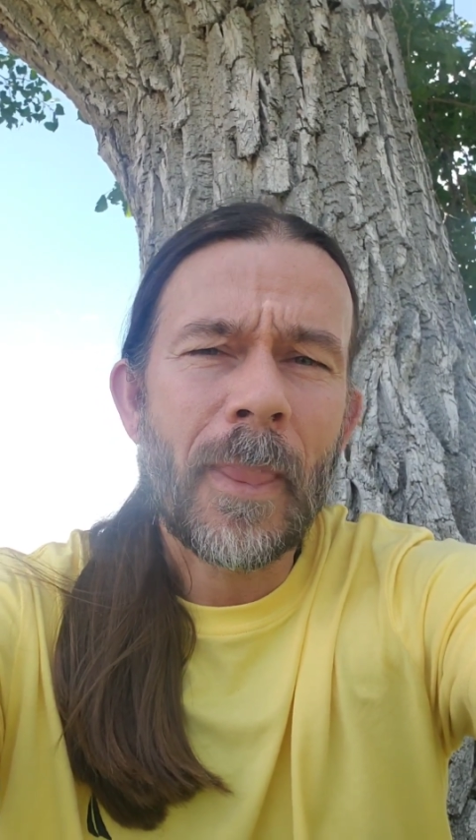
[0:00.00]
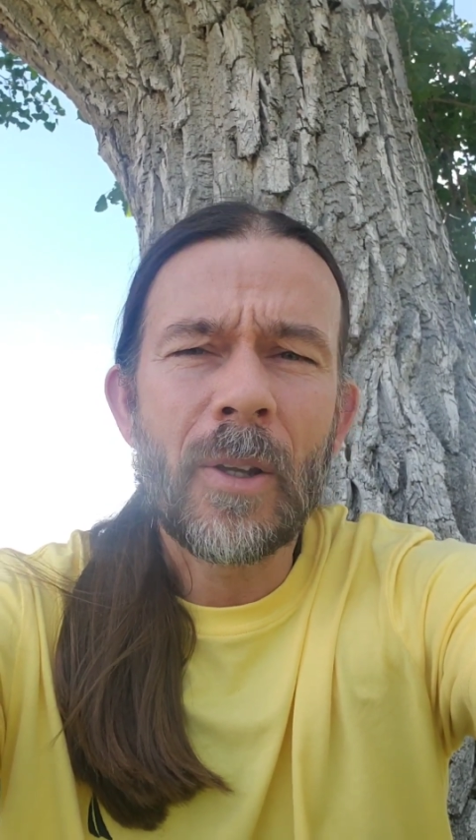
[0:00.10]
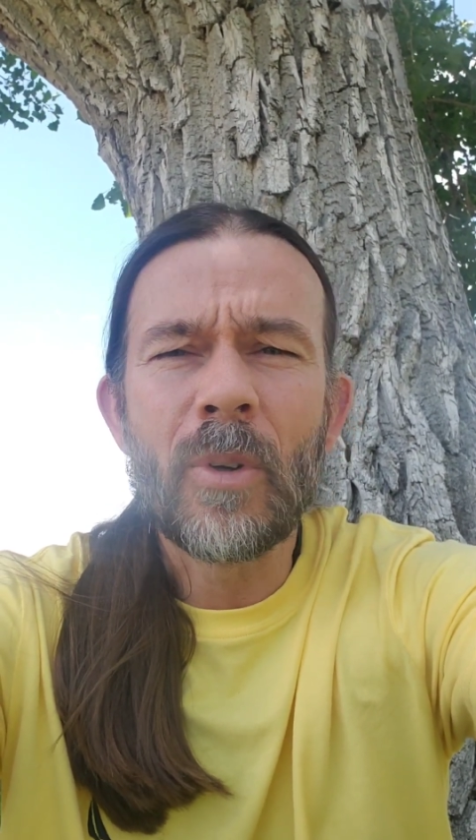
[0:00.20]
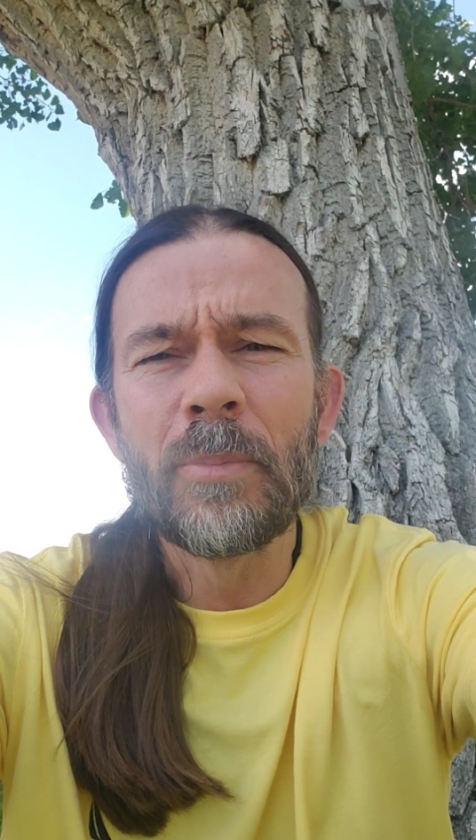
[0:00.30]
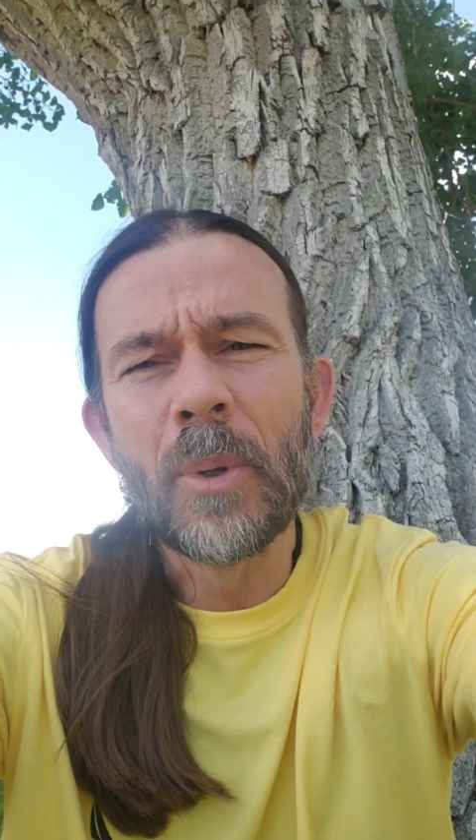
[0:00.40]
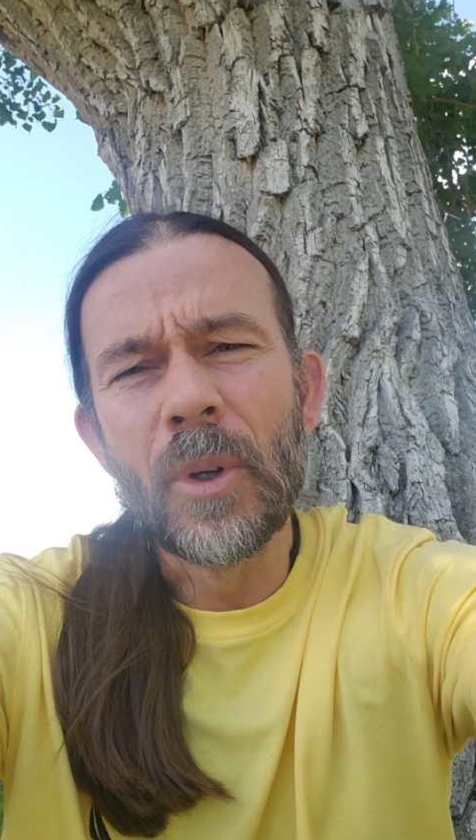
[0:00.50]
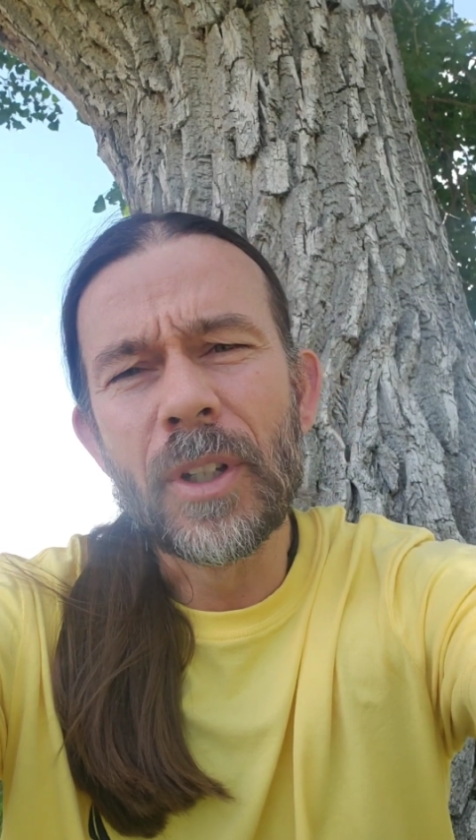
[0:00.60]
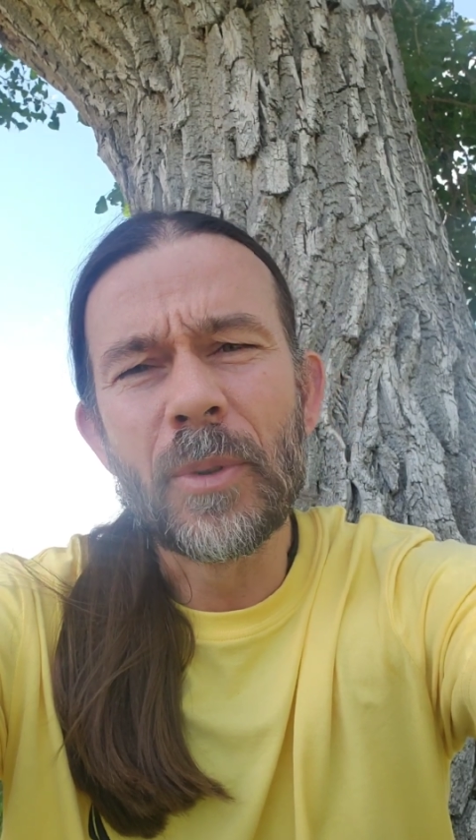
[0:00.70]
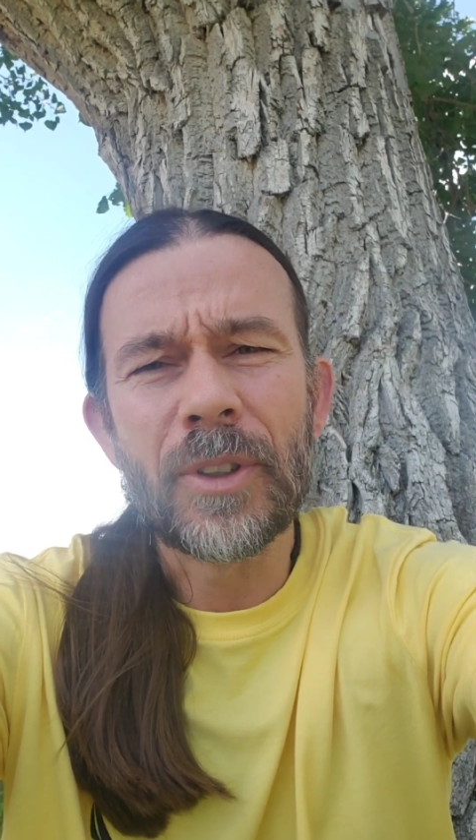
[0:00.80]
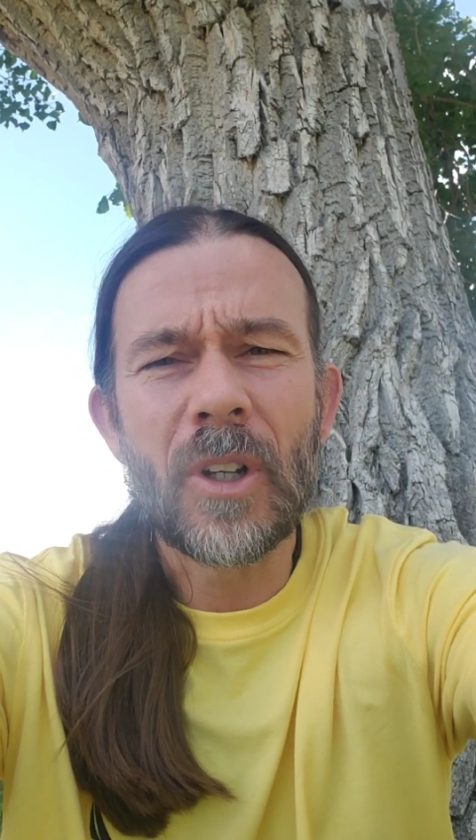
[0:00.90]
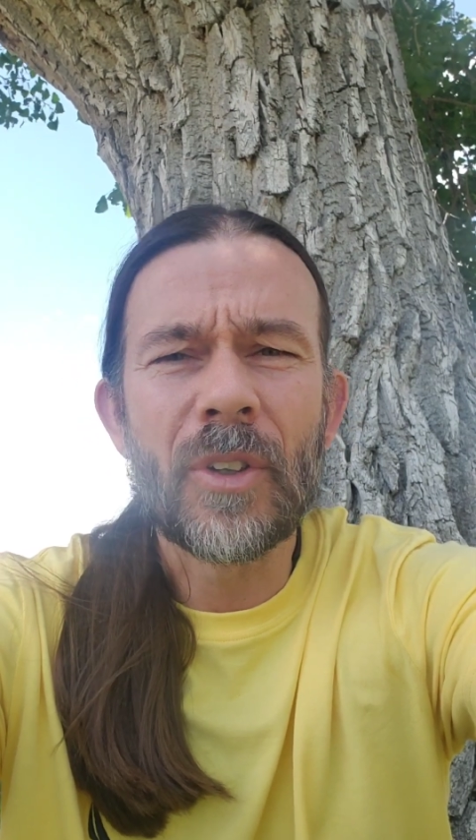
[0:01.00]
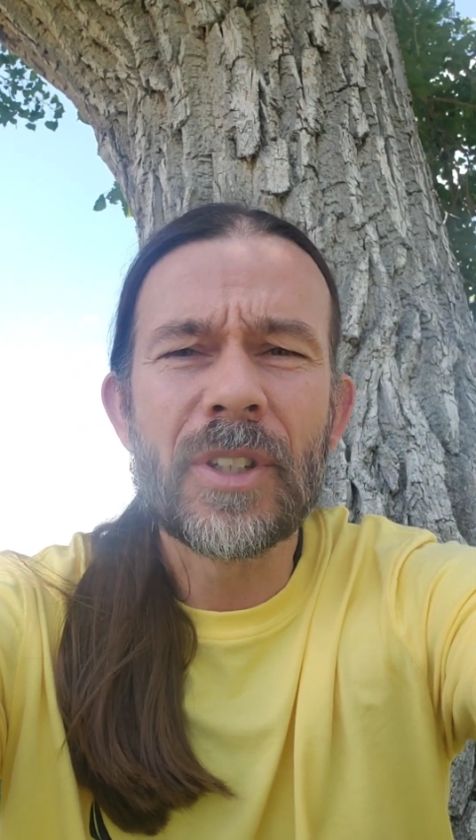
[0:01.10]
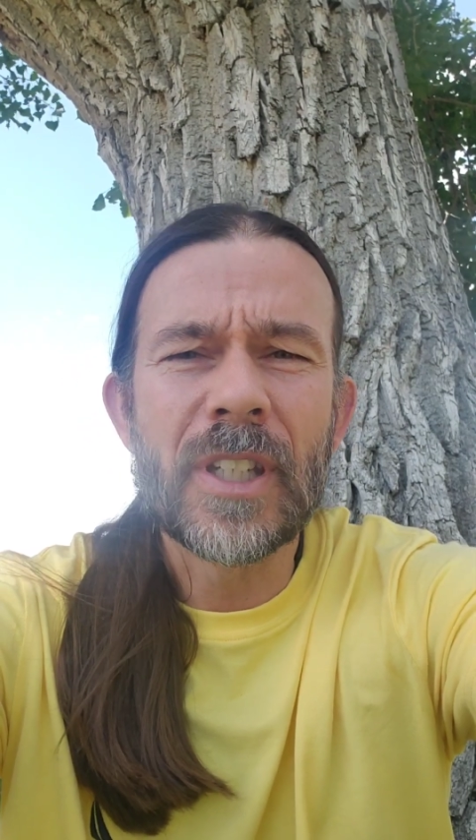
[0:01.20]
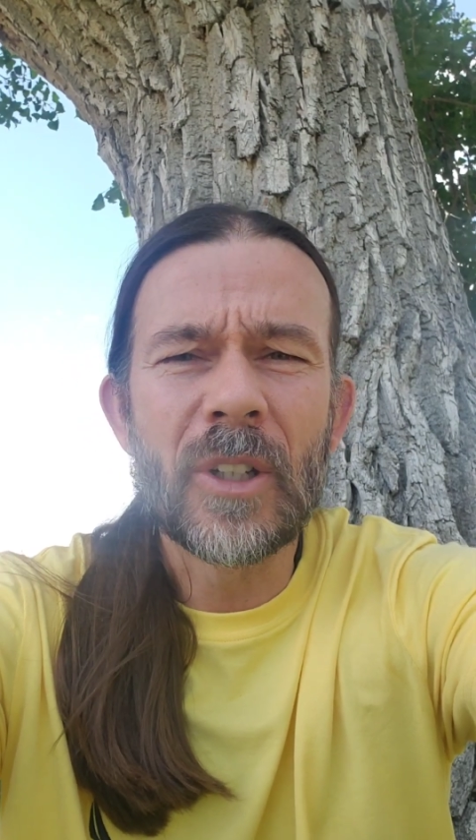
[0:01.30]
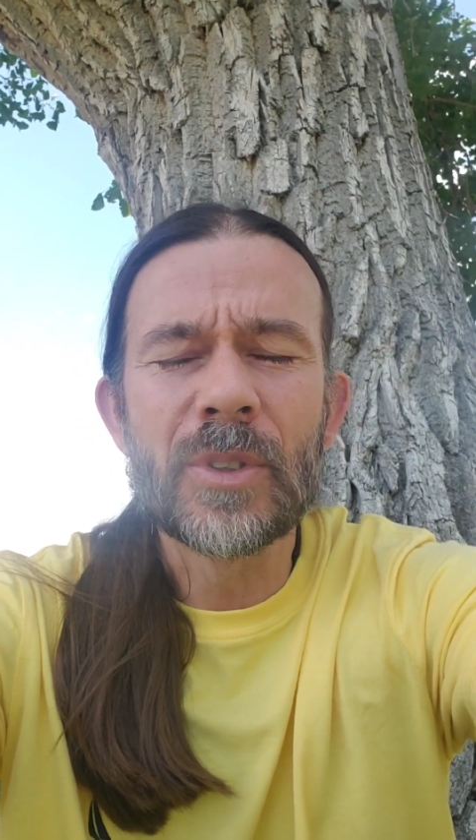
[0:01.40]
I won't bore you with all
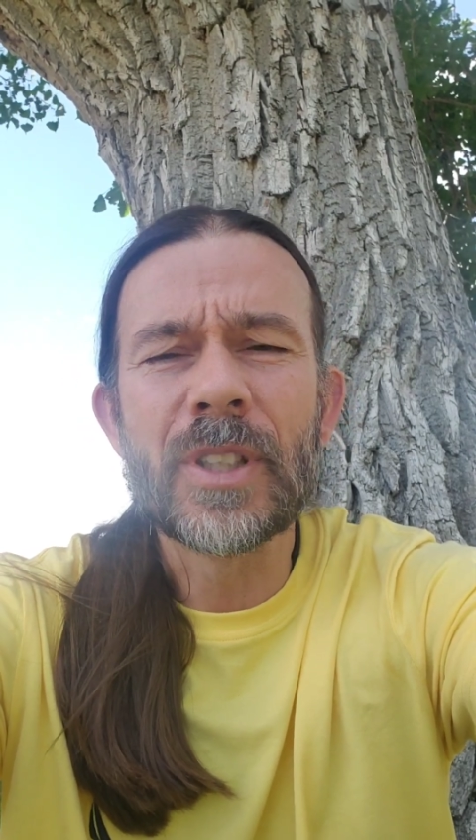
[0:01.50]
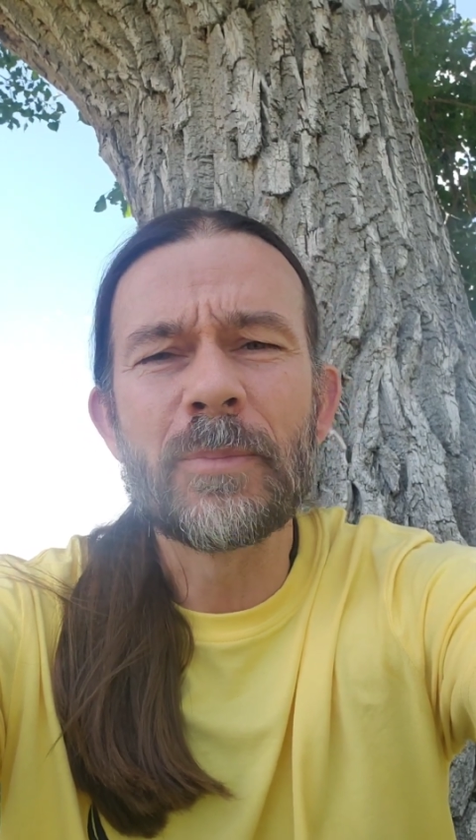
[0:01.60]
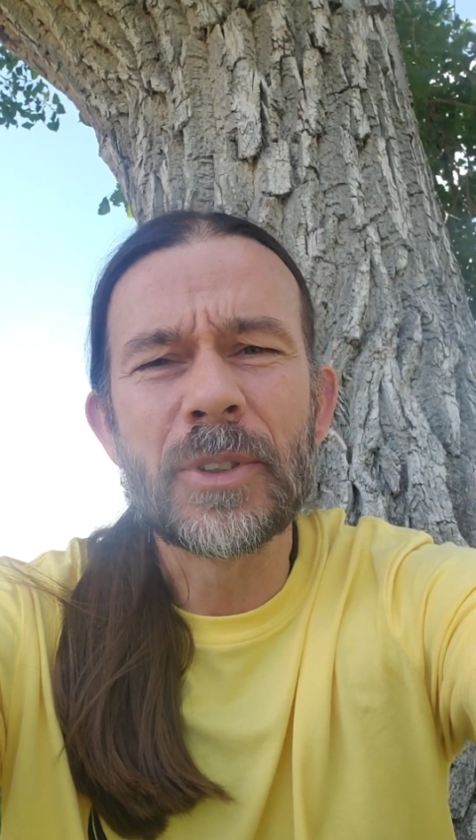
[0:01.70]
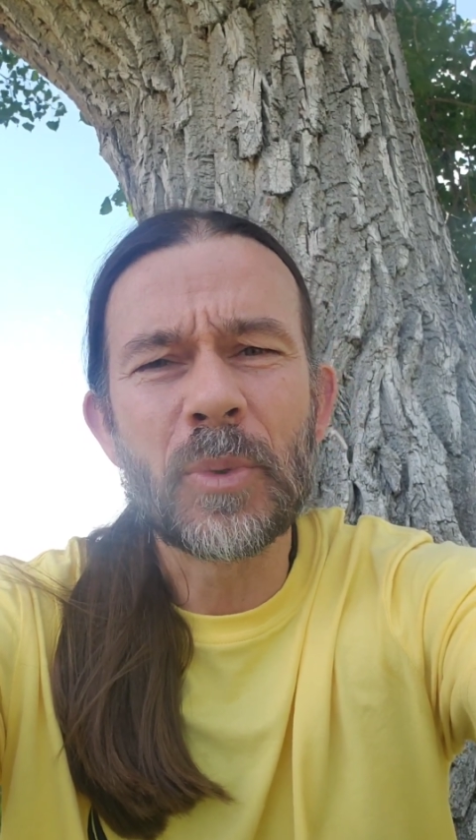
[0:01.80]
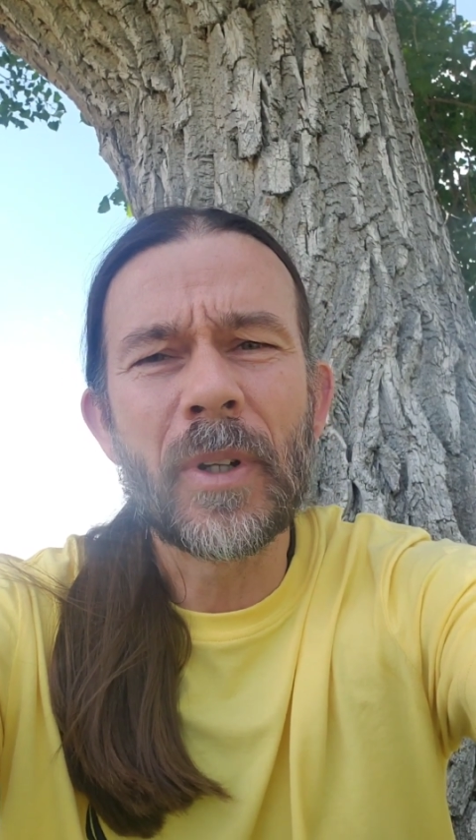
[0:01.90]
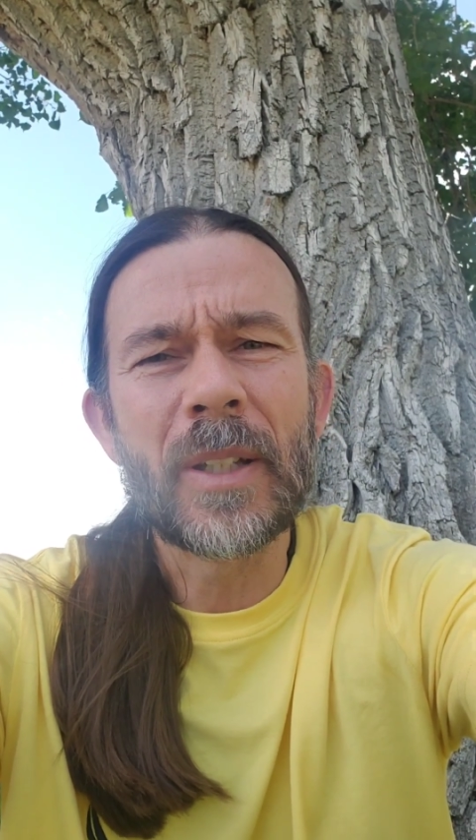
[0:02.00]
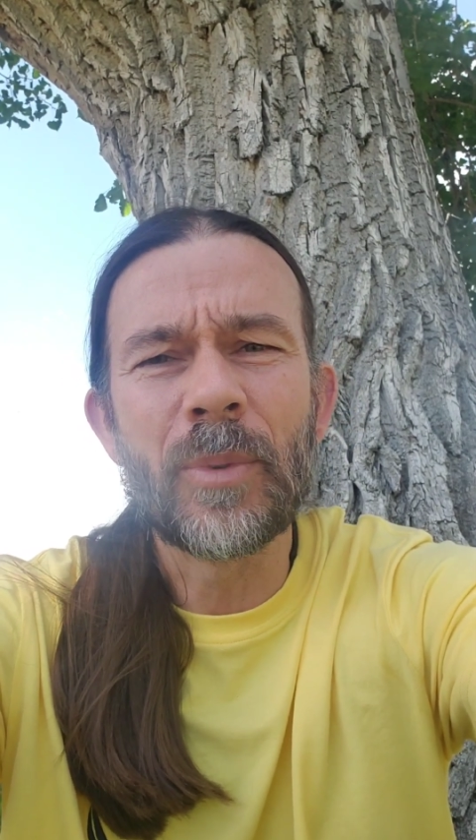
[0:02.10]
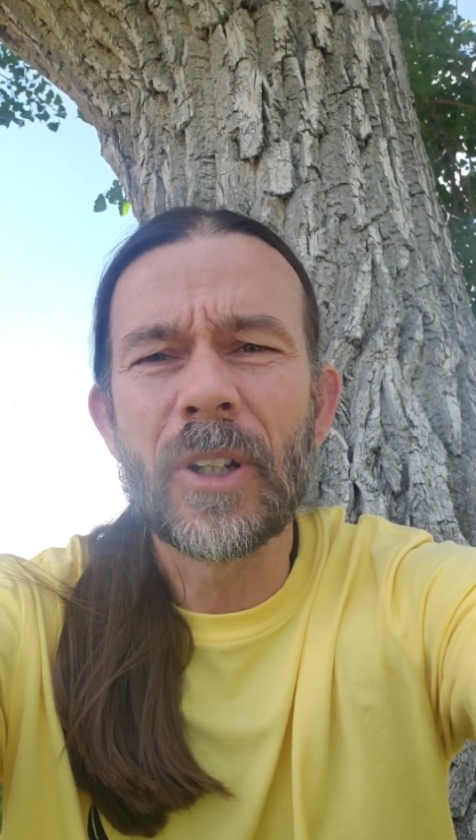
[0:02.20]
the years in between.